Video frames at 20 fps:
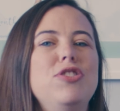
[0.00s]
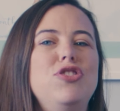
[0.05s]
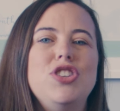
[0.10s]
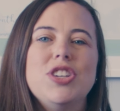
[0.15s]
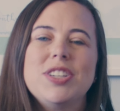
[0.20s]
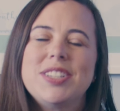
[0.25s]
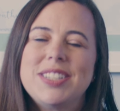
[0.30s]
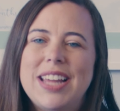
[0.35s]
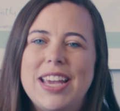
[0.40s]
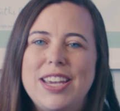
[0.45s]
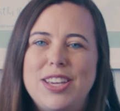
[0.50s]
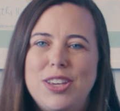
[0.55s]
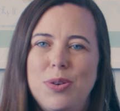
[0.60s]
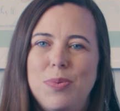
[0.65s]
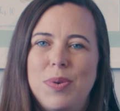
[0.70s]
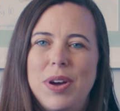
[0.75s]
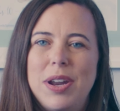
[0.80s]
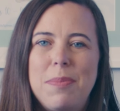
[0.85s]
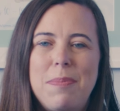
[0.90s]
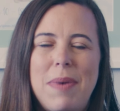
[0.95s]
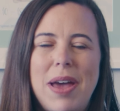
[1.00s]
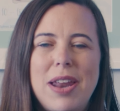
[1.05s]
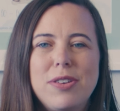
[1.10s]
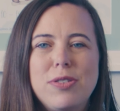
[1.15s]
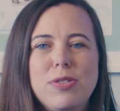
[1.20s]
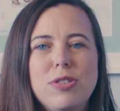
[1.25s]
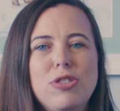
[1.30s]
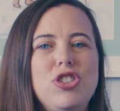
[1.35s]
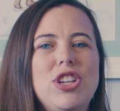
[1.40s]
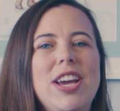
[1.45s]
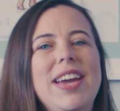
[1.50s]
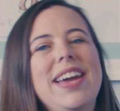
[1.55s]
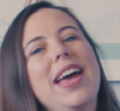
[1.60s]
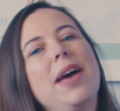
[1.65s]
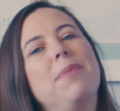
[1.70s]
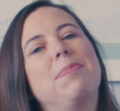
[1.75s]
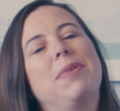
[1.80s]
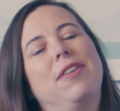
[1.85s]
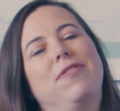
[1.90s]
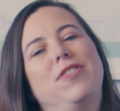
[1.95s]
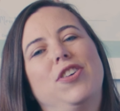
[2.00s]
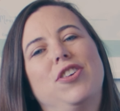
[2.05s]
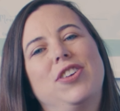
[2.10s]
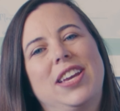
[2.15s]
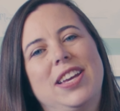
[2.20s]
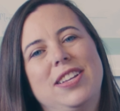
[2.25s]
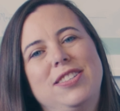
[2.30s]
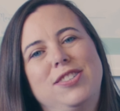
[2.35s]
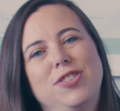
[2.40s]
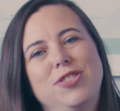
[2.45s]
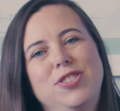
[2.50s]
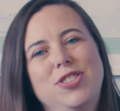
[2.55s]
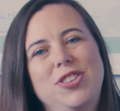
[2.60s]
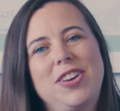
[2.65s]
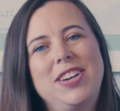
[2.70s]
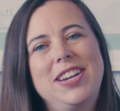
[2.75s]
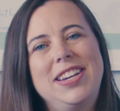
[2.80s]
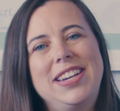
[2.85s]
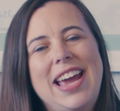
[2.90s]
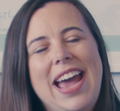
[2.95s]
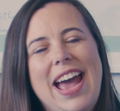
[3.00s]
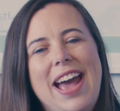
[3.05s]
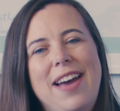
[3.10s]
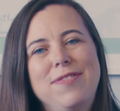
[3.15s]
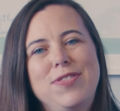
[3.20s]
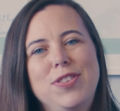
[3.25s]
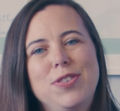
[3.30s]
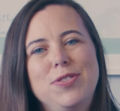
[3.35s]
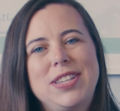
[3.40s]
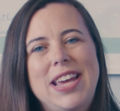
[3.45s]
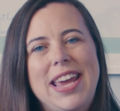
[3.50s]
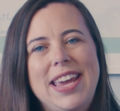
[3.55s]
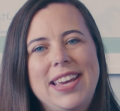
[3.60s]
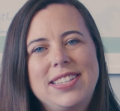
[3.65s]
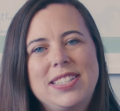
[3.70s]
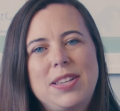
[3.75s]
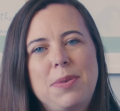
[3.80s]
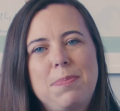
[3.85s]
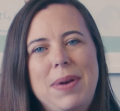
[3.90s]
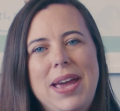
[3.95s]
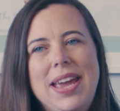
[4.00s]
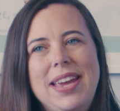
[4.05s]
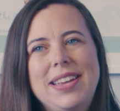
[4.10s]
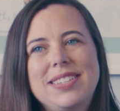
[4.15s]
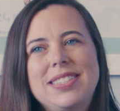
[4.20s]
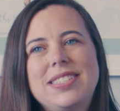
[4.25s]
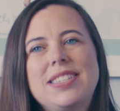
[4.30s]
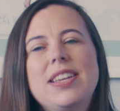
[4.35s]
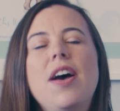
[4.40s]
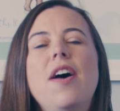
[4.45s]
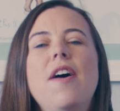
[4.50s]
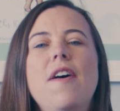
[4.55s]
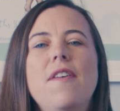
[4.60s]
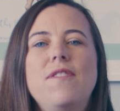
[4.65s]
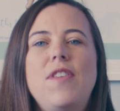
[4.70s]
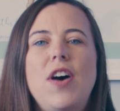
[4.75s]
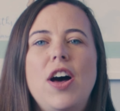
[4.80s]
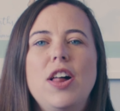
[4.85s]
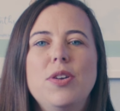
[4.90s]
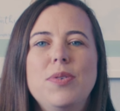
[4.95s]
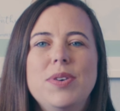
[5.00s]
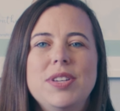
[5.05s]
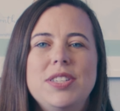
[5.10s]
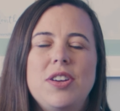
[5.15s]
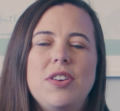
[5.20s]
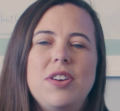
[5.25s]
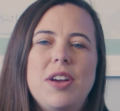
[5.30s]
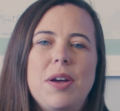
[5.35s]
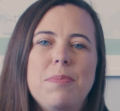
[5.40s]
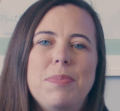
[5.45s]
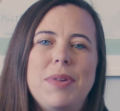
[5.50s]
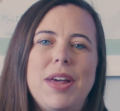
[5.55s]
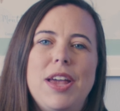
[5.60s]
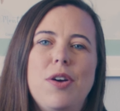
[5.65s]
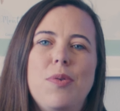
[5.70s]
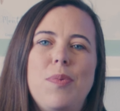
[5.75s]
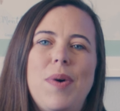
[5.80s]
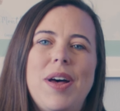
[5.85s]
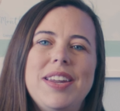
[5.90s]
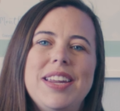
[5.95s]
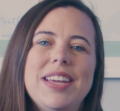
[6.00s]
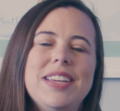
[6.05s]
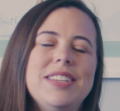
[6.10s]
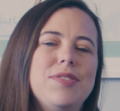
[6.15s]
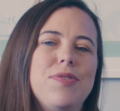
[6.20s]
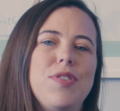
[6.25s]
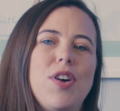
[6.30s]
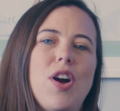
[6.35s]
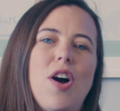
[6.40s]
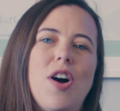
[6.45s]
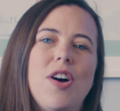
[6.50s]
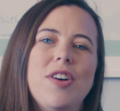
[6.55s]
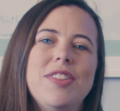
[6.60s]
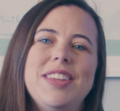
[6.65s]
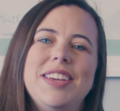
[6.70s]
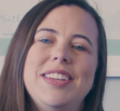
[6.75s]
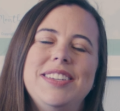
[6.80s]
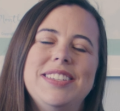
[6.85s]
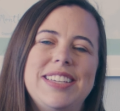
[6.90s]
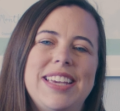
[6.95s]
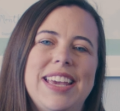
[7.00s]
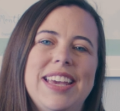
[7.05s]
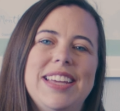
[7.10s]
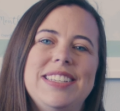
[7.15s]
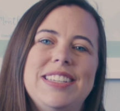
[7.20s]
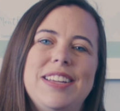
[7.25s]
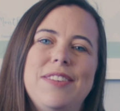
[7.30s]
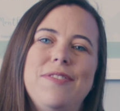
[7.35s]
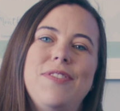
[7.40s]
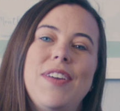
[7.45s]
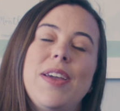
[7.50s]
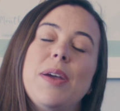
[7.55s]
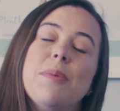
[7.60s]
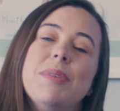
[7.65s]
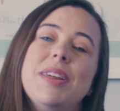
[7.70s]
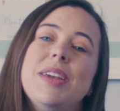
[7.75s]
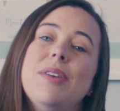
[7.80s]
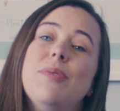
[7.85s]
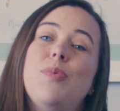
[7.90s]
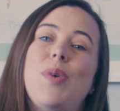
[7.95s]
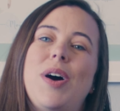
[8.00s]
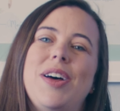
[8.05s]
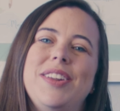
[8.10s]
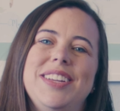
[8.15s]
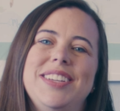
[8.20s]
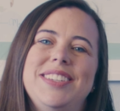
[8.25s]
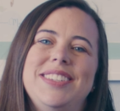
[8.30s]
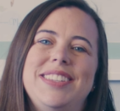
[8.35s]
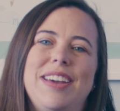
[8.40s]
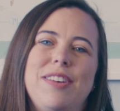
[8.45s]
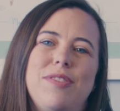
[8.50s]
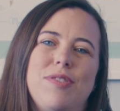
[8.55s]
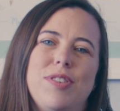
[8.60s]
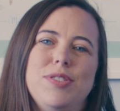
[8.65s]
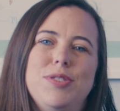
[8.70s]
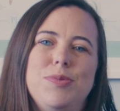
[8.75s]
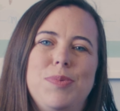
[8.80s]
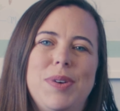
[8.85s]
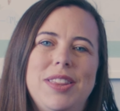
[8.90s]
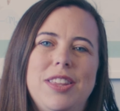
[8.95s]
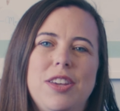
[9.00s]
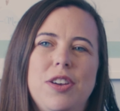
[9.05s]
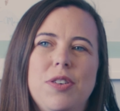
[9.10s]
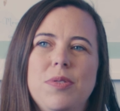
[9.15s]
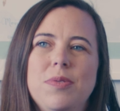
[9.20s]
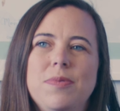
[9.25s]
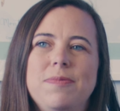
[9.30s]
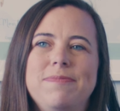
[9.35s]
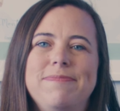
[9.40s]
just like you would a medical checkup if your kids are starting to have those aches and pains. Follow us on Compleo Wellness for all things kids and family wellness that grows with you.